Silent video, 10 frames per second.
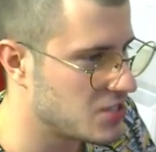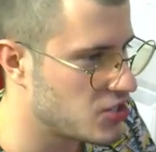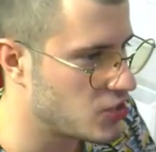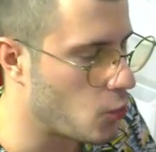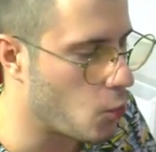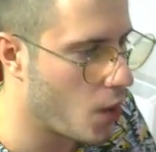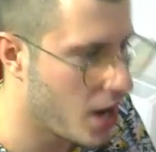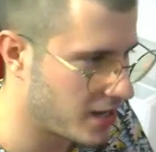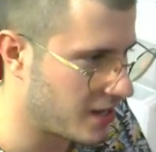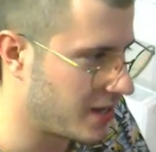
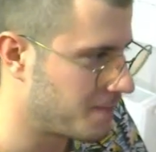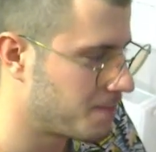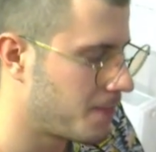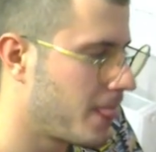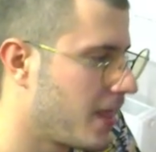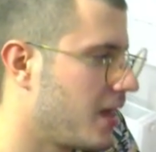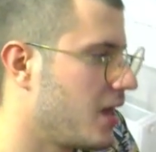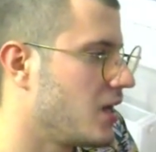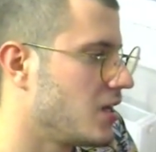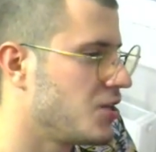Shuwana.
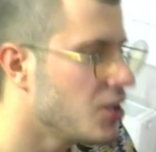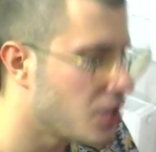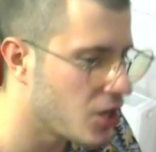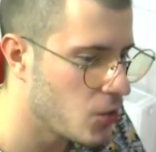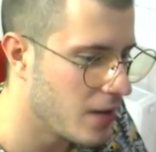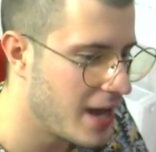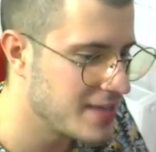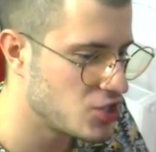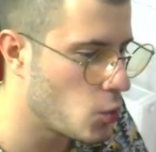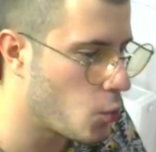You know,
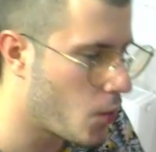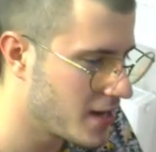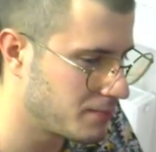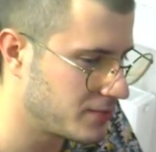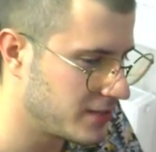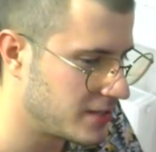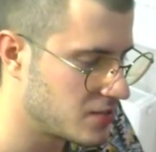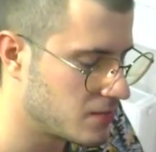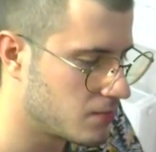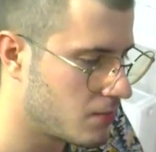as a Shuwana player,
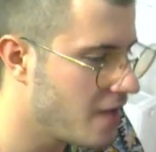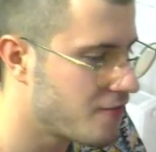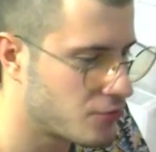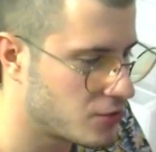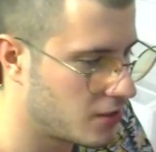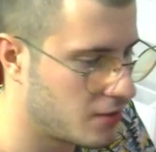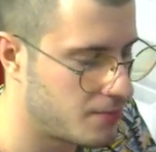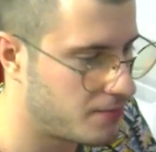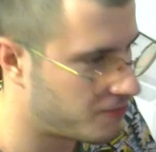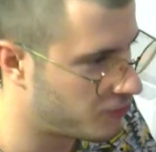my
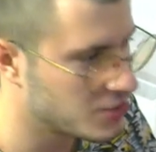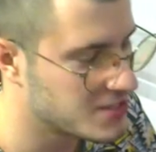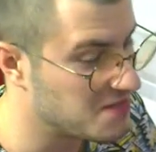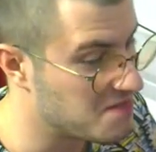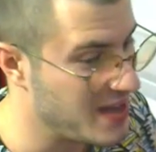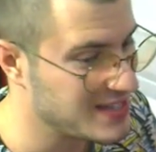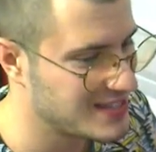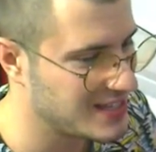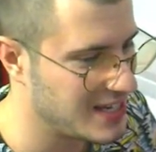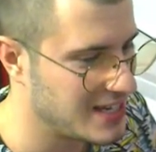first and
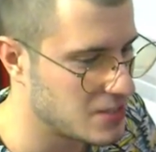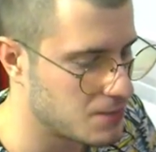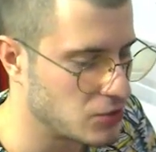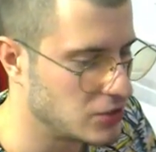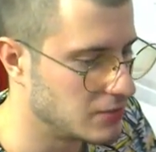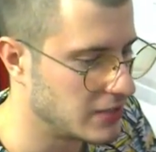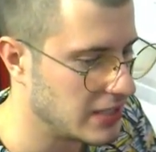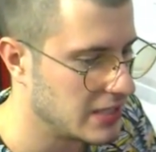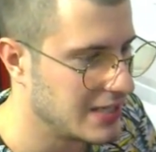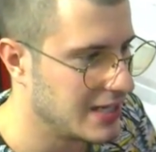best skin is
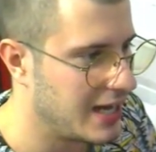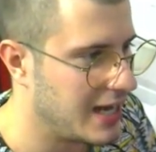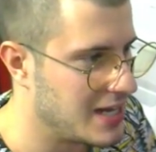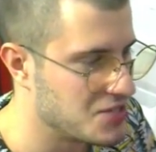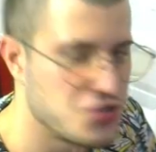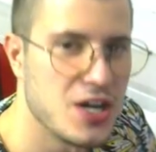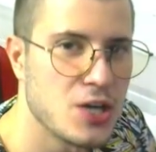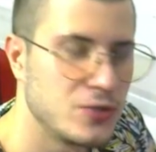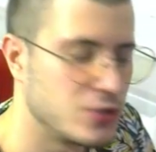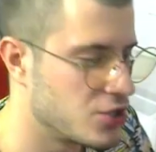probably the
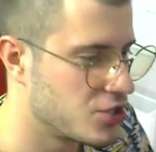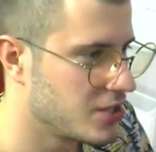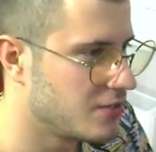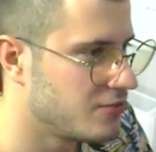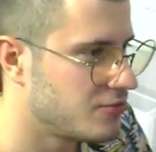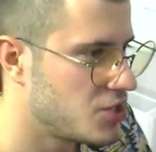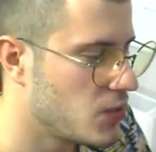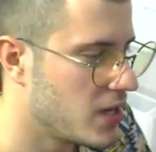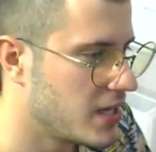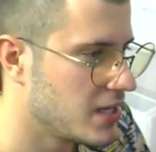dark version of
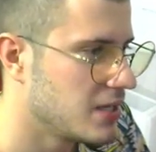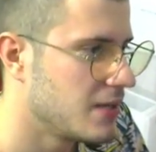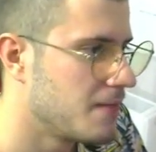Shuwana.